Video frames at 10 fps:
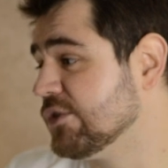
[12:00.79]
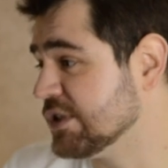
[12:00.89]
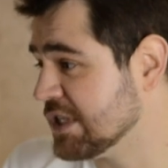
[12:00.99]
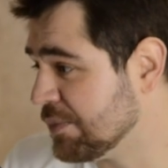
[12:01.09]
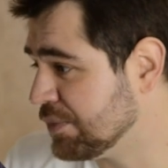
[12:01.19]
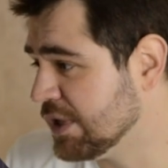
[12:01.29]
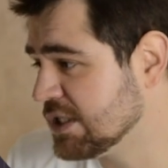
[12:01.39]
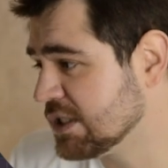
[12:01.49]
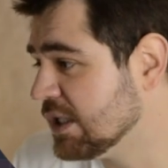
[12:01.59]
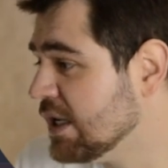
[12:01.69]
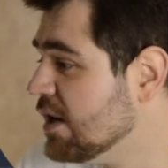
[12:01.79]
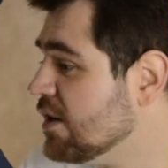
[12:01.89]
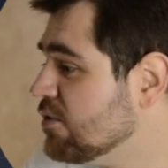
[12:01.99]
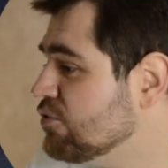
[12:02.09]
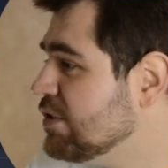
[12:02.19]
for example. That's a
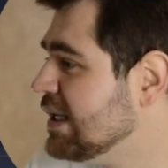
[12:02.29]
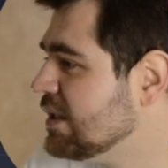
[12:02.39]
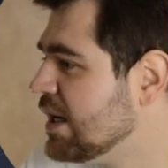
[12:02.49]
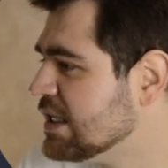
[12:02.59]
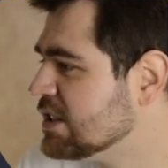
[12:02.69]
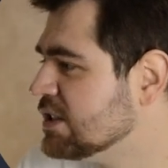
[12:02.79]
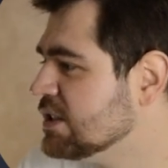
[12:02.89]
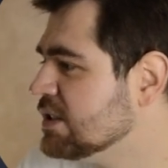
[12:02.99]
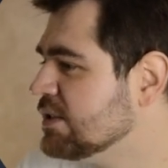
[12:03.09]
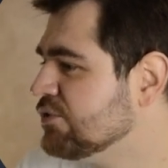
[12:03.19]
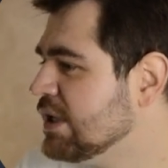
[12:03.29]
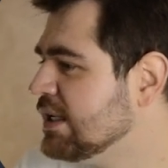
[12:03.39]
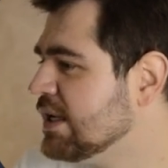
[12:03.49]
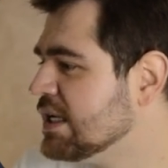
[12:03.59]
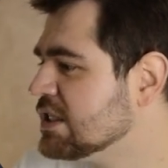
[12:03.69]
really
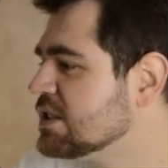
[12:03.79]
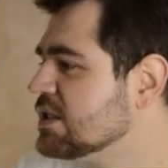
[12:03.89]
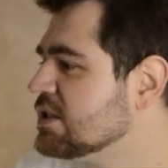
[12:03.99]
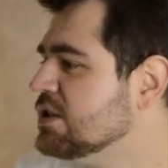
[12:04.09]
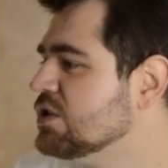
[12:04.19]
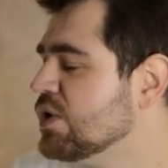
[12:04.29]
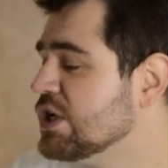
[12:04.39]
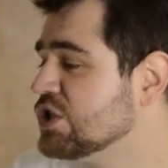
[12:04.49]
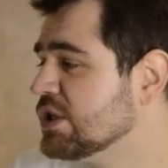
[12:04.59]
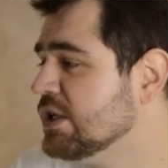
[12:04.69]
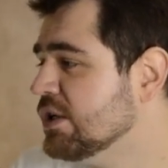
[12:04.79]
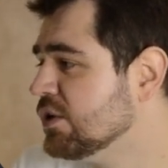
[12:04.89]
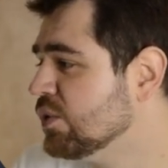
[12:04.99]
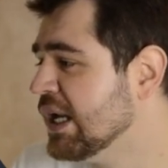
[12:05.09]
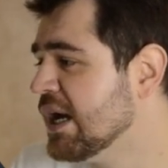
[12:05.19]
nice situation here.
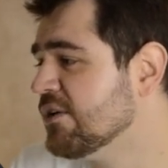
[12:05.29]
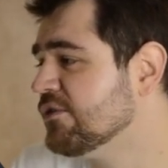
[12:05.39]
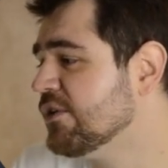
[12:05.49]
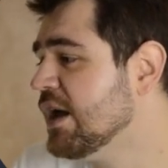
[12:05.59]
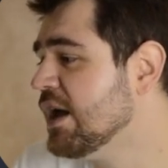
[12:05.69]
We have